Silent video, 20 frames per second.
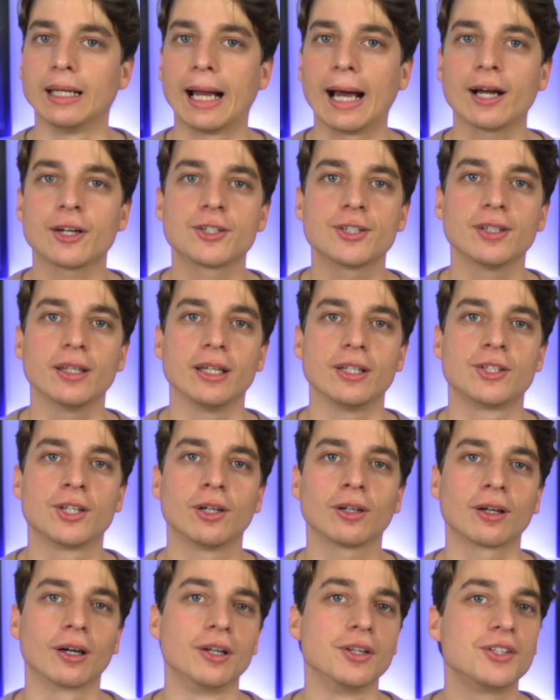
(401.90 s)
It actually
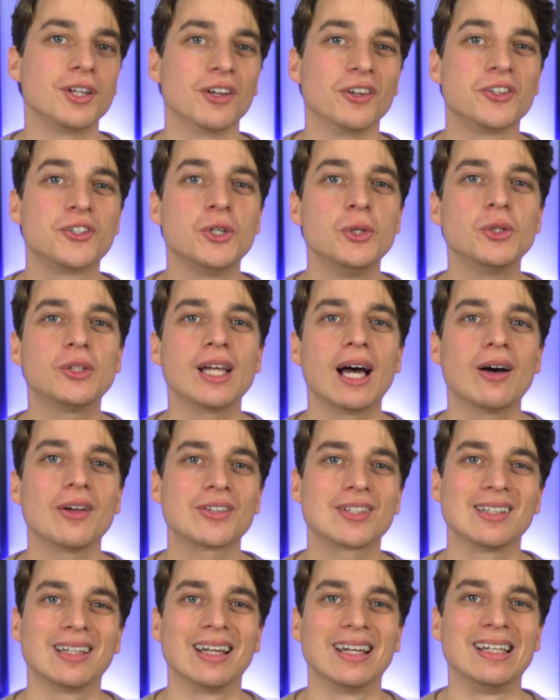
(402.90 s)
took until two
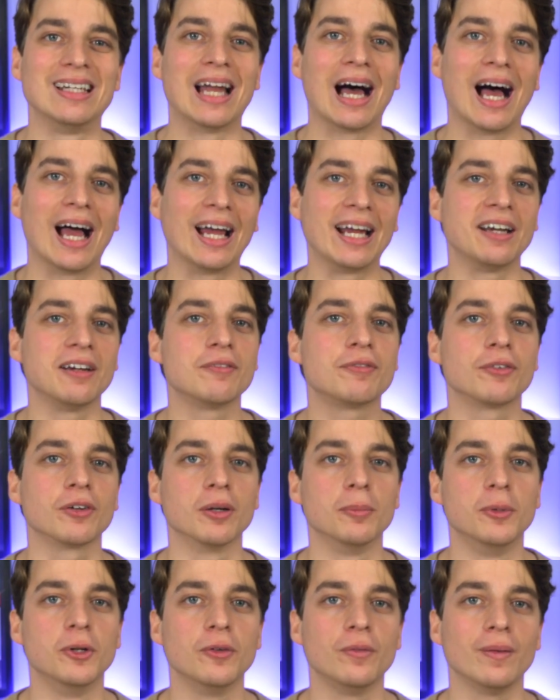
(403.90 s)
thousand nine for
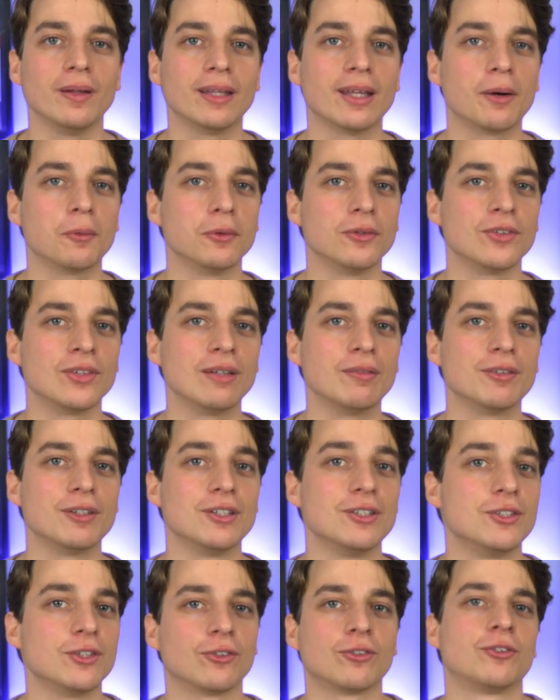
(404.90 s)
a movie that was
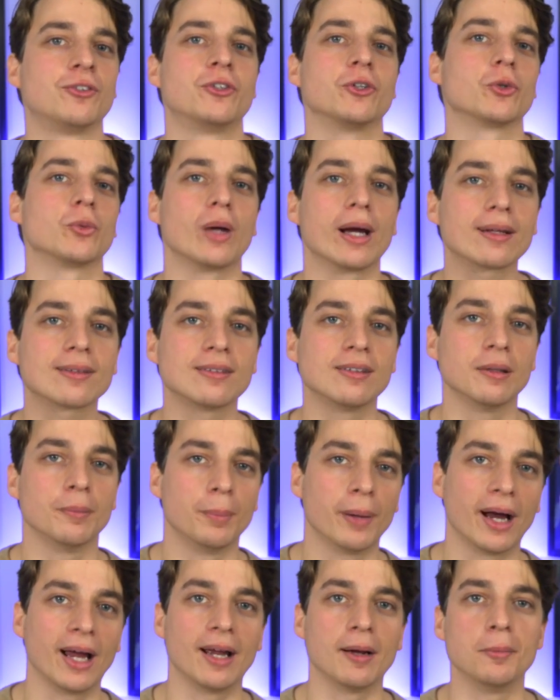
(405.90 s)
even just directed
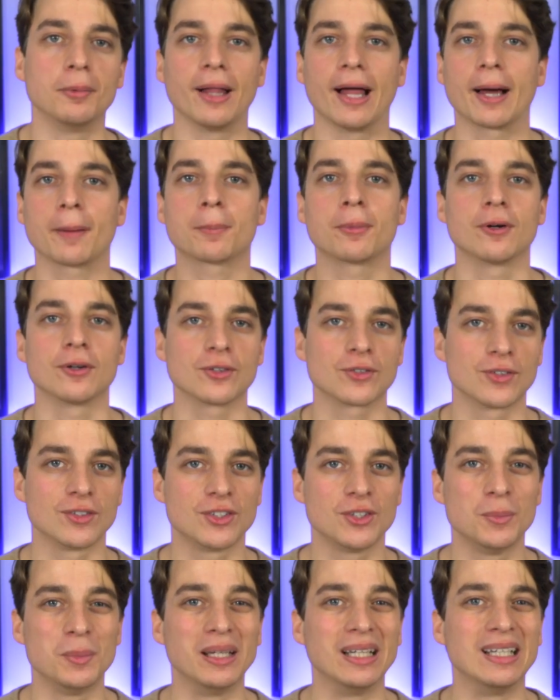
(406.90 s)
by a black person
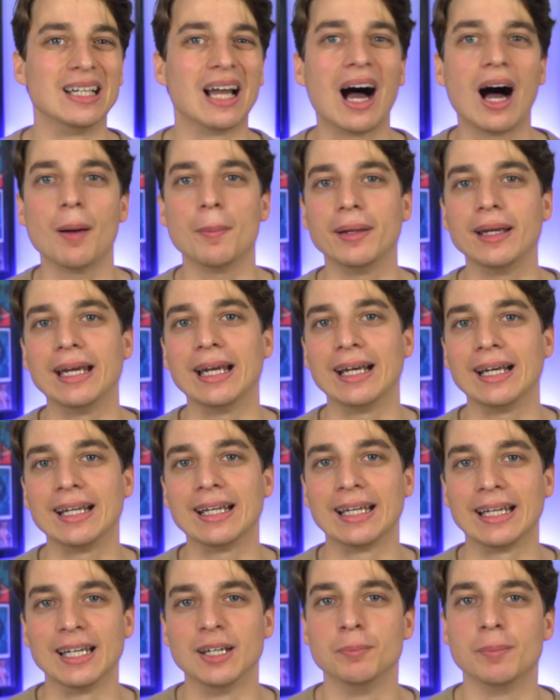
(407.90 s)
to be
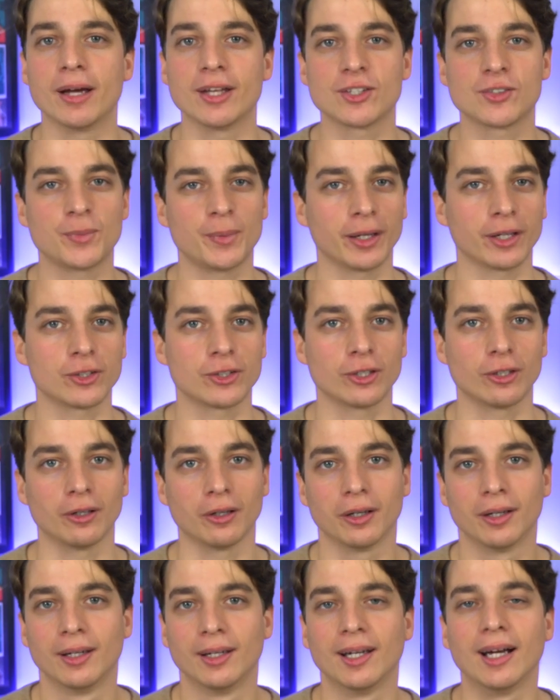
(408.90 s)
nominated in Best
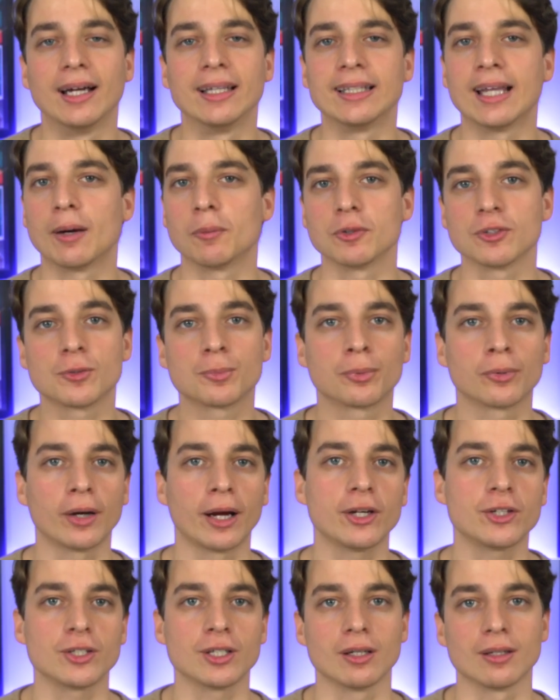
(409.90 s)
Picture, and that was
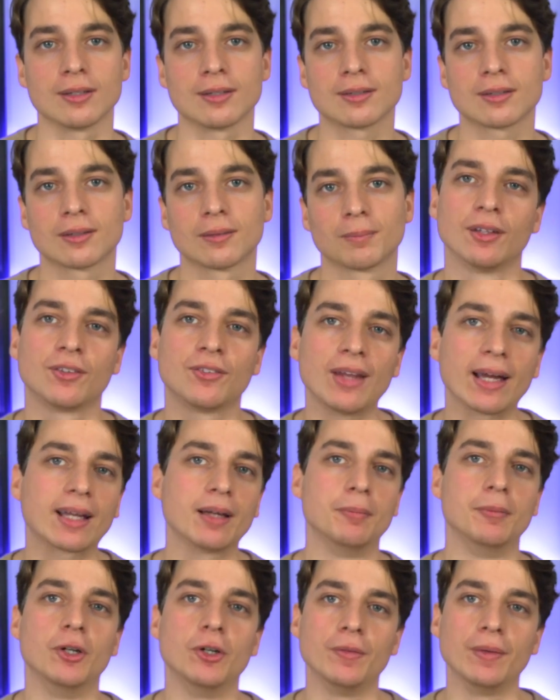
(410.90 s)
Precious. The
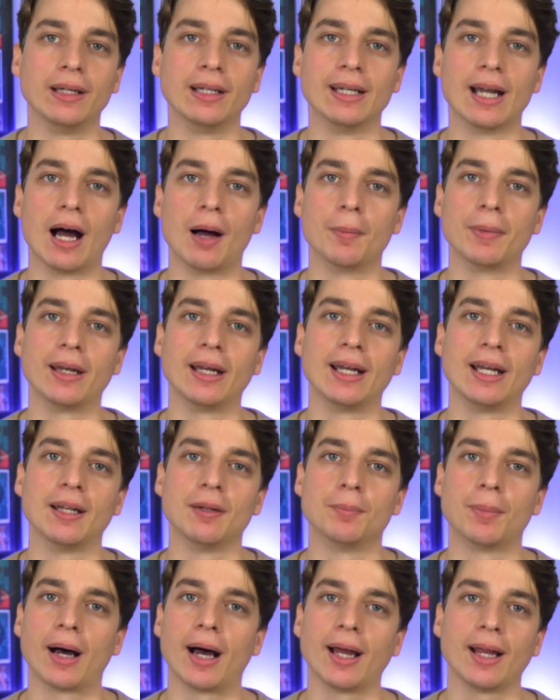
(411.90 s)
second movie
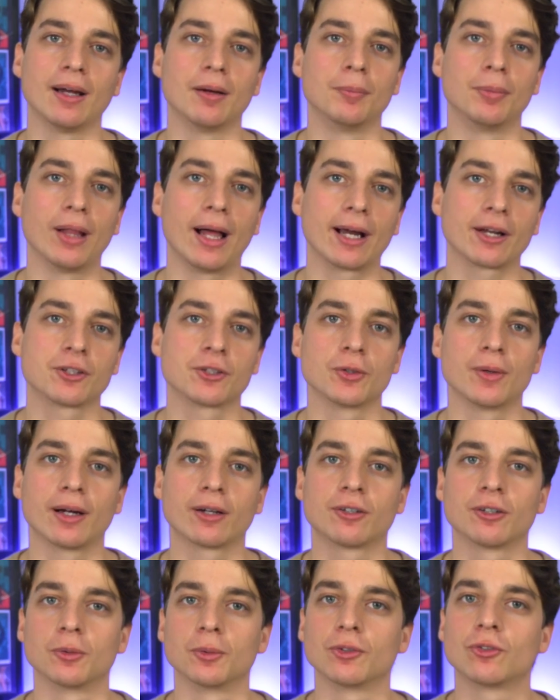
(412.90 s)
nominated by a black
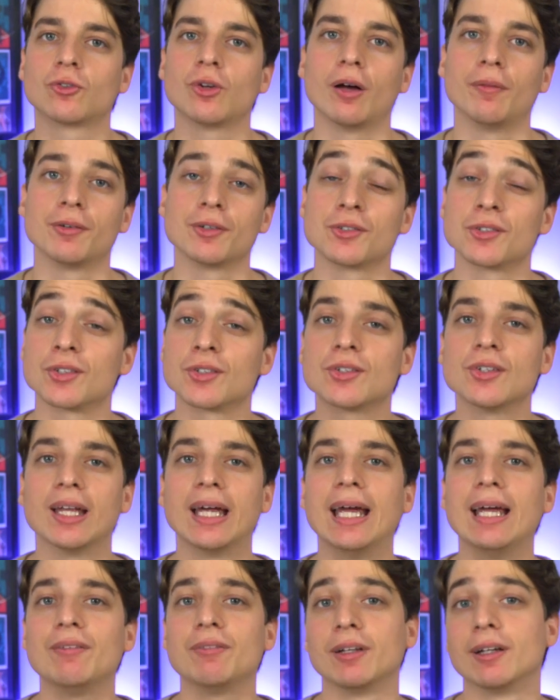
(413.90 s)
director was twelve years a
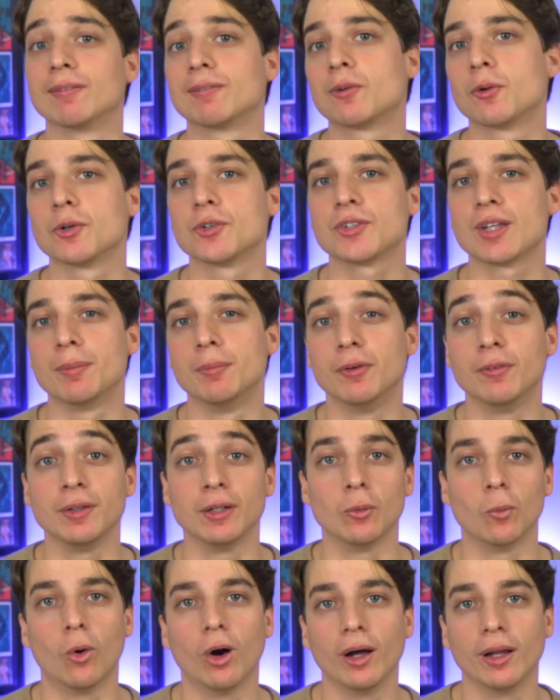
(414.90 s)
slave, and of course that
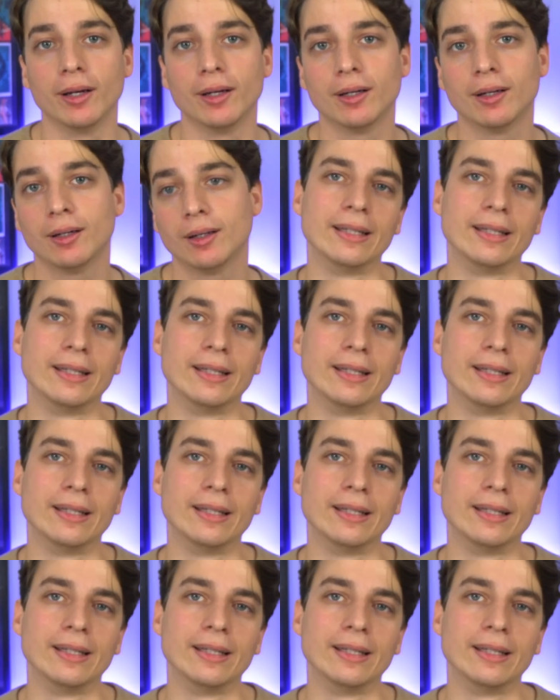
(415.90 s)
movie won.